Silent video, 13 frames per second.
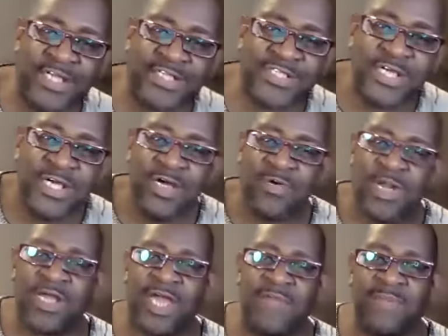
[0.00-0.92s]
when I came
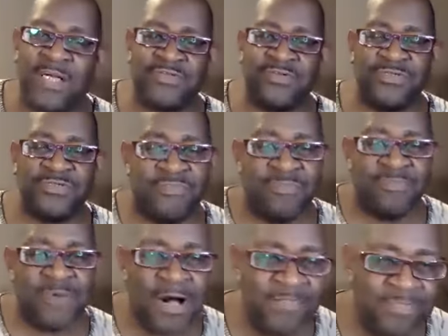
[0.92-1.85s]
back to mom,
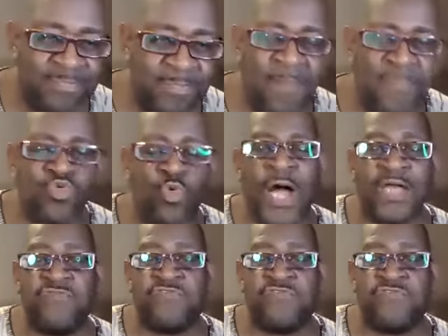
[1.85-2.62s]
mom's Wi-Fi